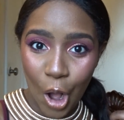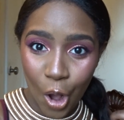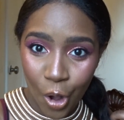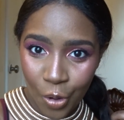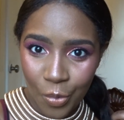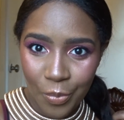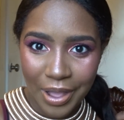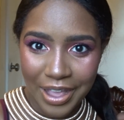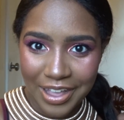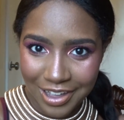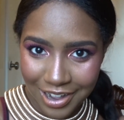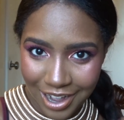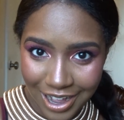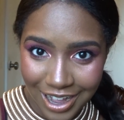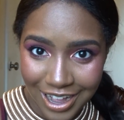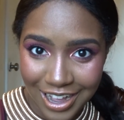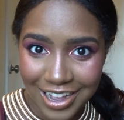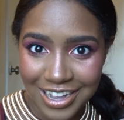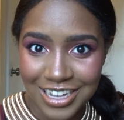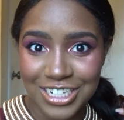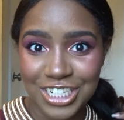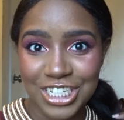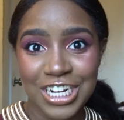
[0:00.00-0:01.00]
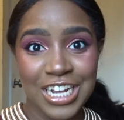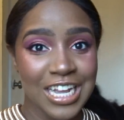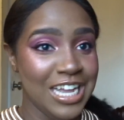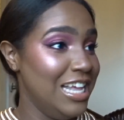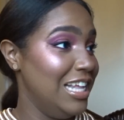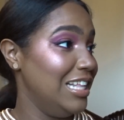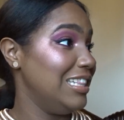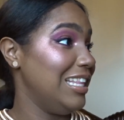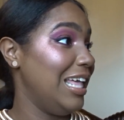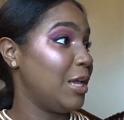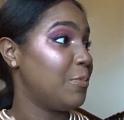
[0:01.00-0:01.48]
Oh my gosh.
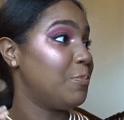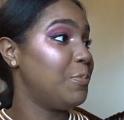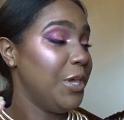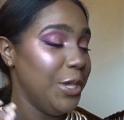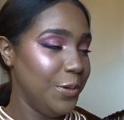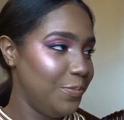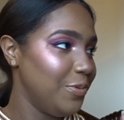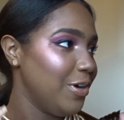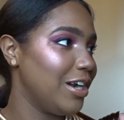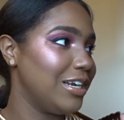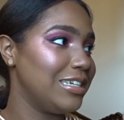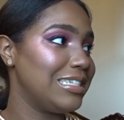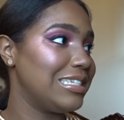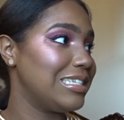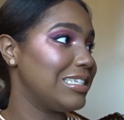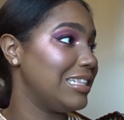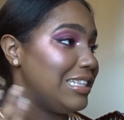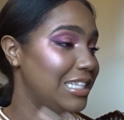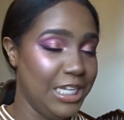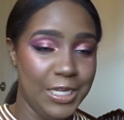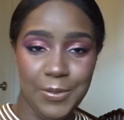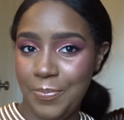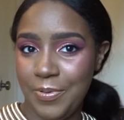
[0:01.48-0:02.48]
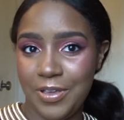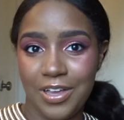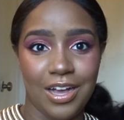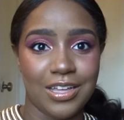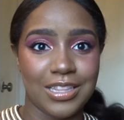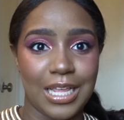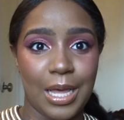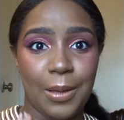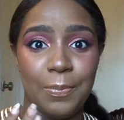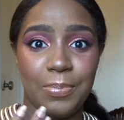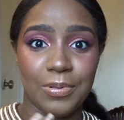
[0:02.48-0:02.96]
Like, people are sleeping
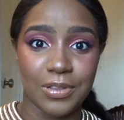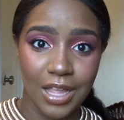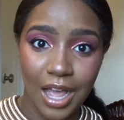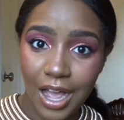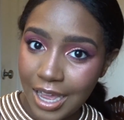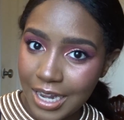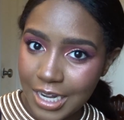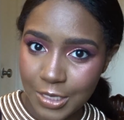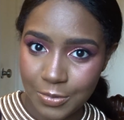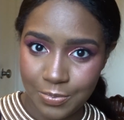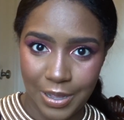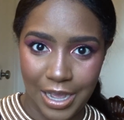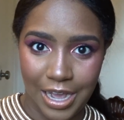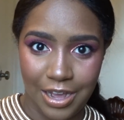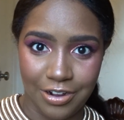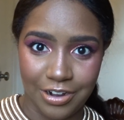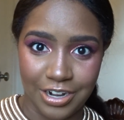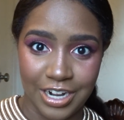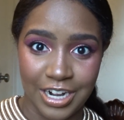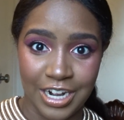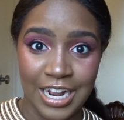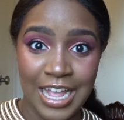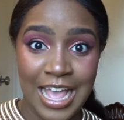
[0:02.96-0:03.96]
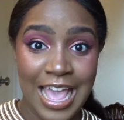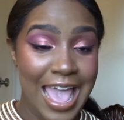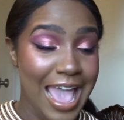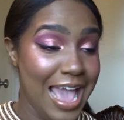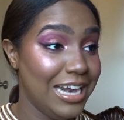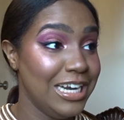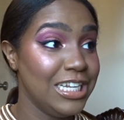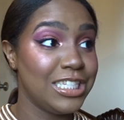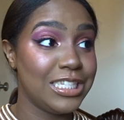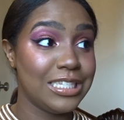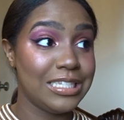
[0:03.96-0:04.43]
on that blotting powder, and
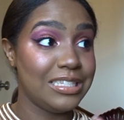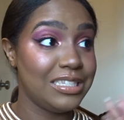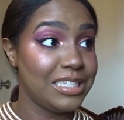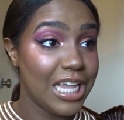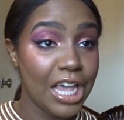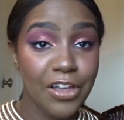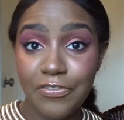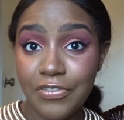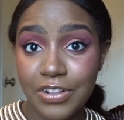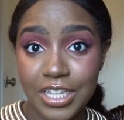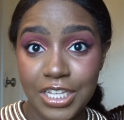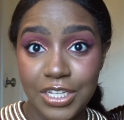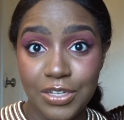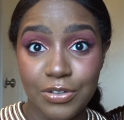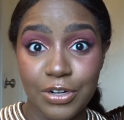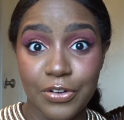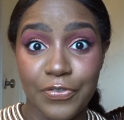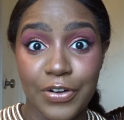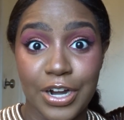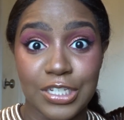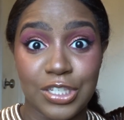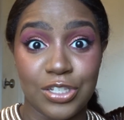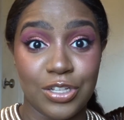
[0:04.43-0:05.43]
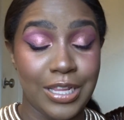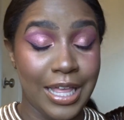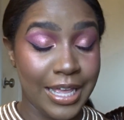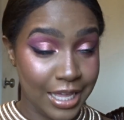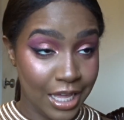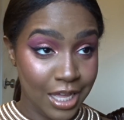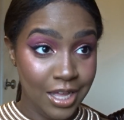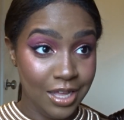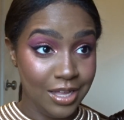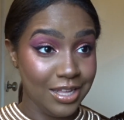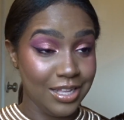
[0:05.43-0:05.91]
it's definitely universal.
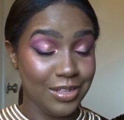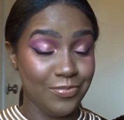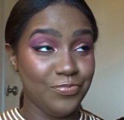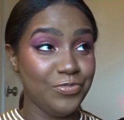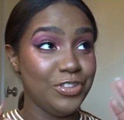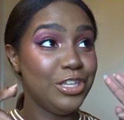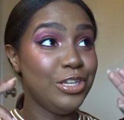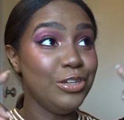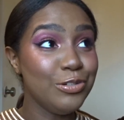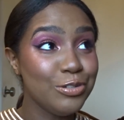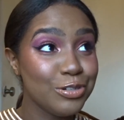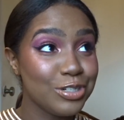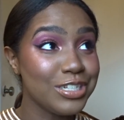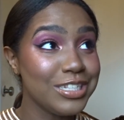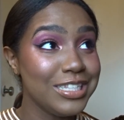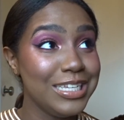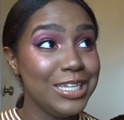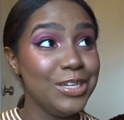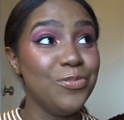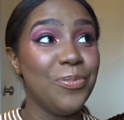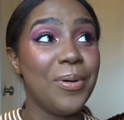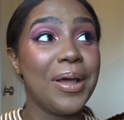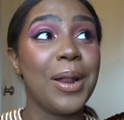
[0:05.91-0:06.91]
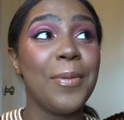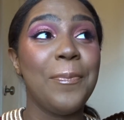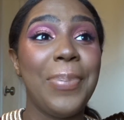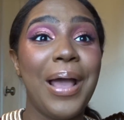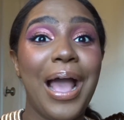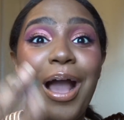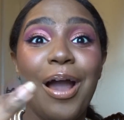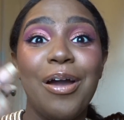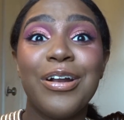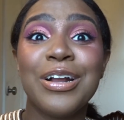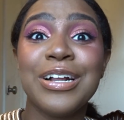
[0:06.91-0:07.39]
Like, usually when a
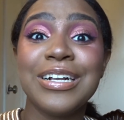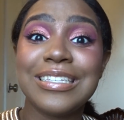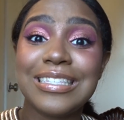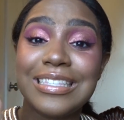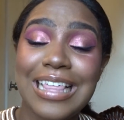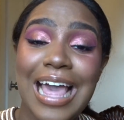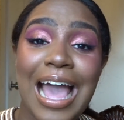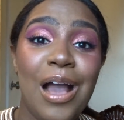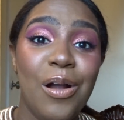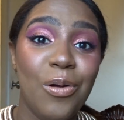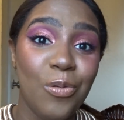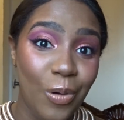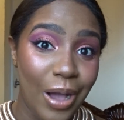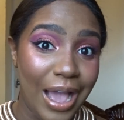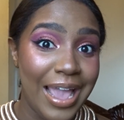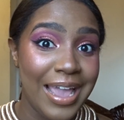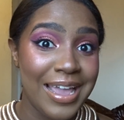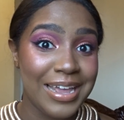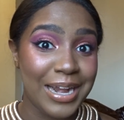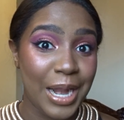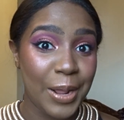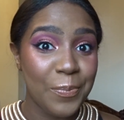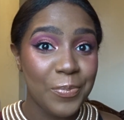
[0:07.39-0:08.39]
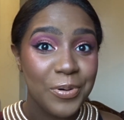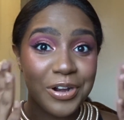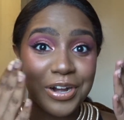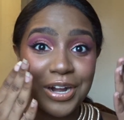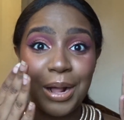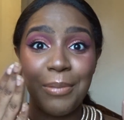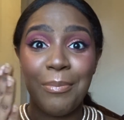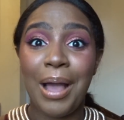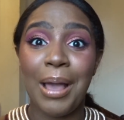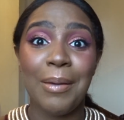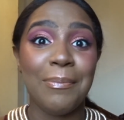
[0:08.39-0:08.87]
powder is that white and I put
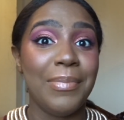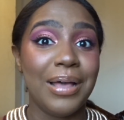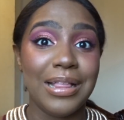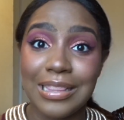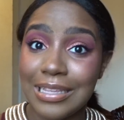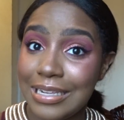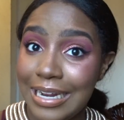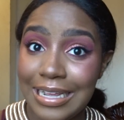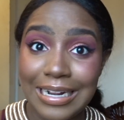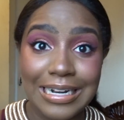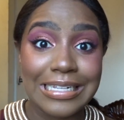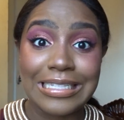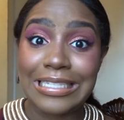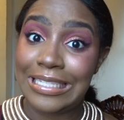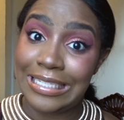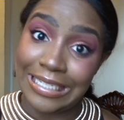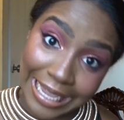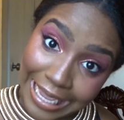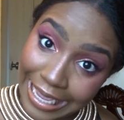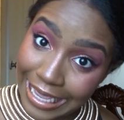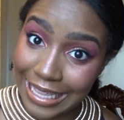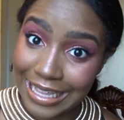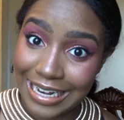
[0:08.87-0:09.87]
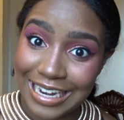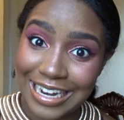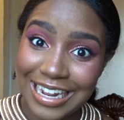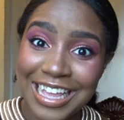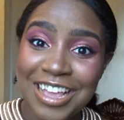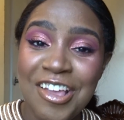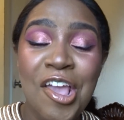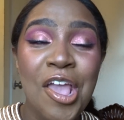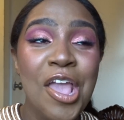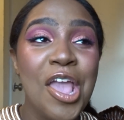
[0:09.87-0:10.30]
it on my melanated skin,